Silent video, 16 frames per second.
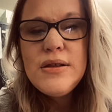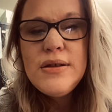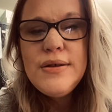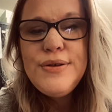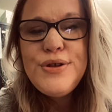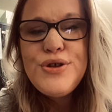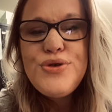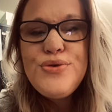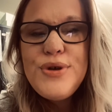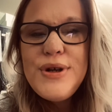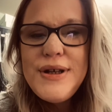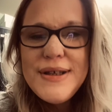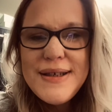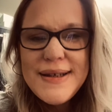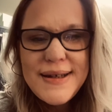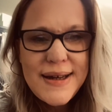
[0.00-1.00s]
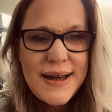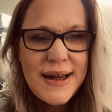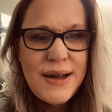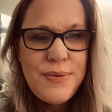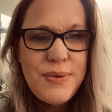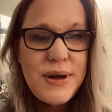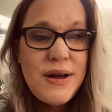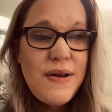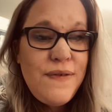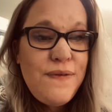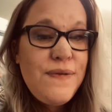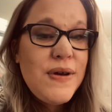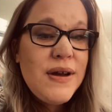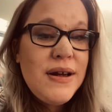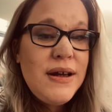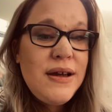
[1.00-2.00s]
The toilet today, when I
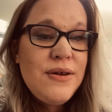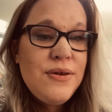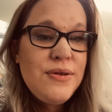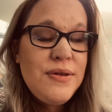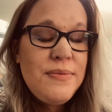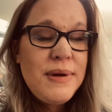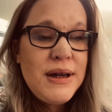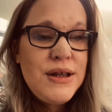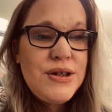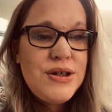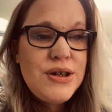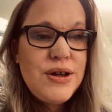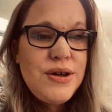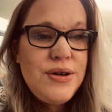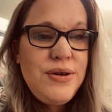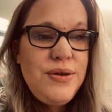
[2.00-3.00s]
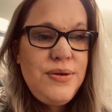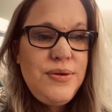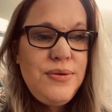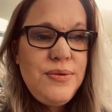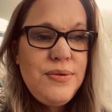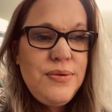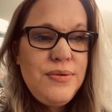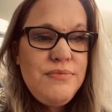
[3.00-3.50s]
finally got the manager who